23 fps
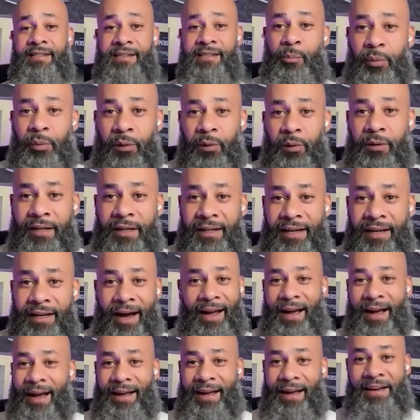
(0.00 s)
simple.
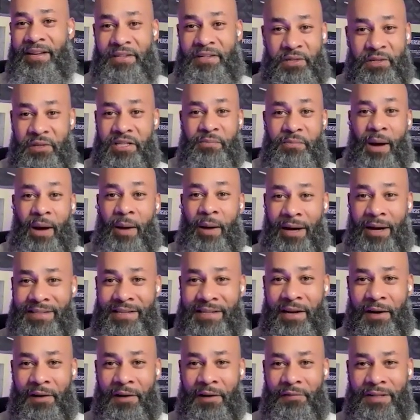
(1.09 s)
I couldn't do this by
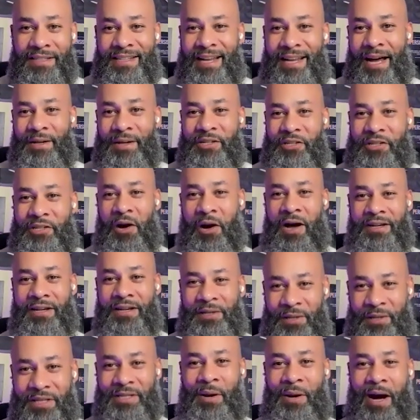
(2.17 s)
myself. It's not Shaun
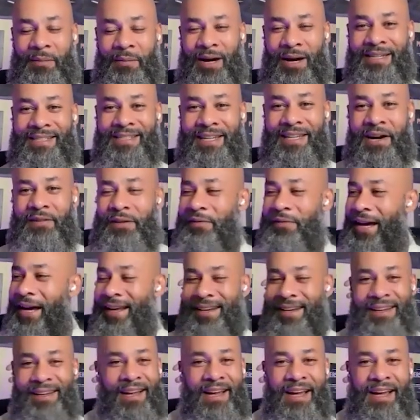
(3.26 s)
doing this by myself. I've
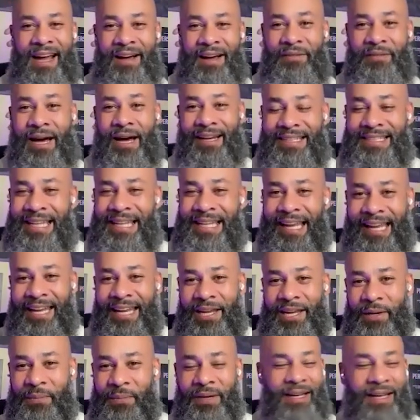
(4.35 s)
got a
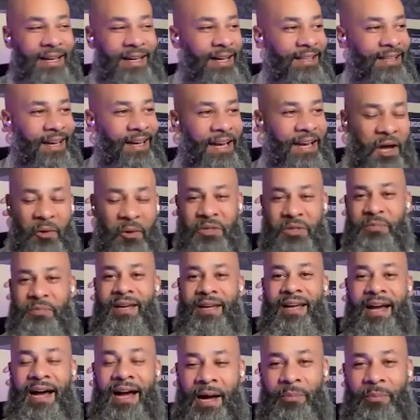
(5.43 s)
team that helps me
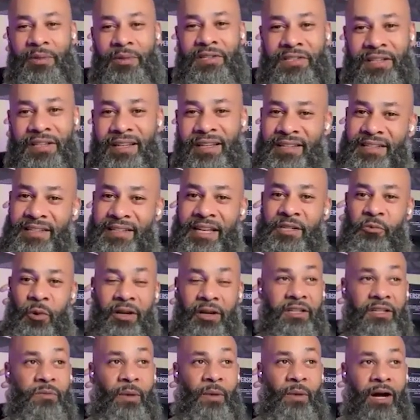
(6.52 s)
accomplish this, as
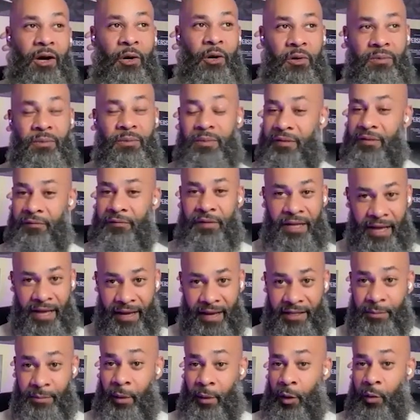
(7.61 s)
well as my own
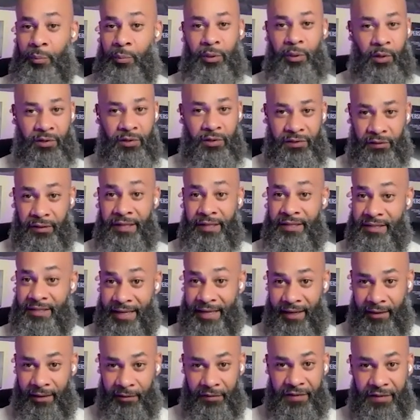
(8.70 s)
VAs, my own personal
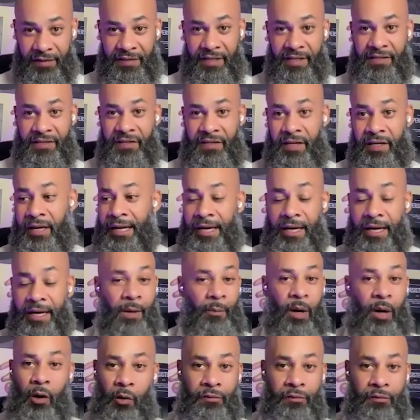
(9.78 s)
executive assistant,
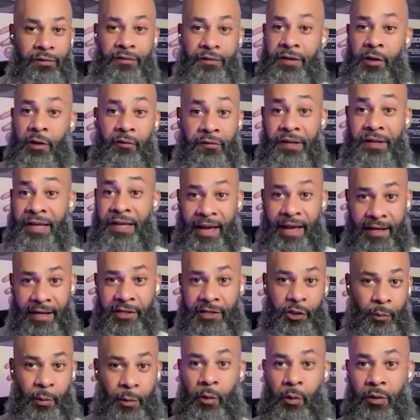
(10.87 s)
my own VAs
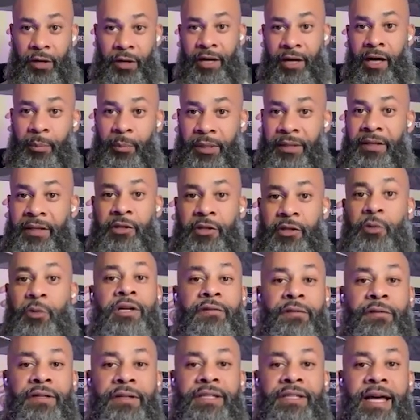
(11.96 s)
through my own company that do
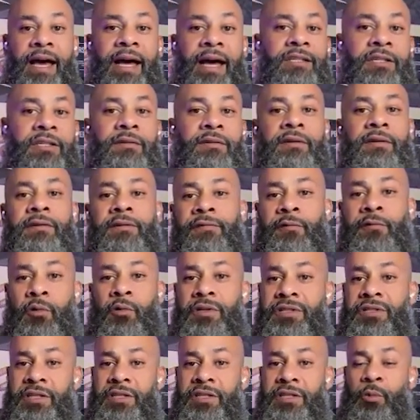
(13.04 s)
different tasks for
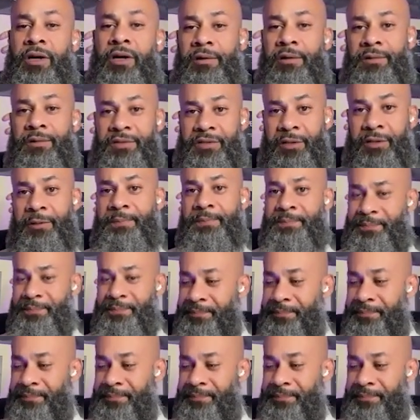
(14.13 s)
us as well. So,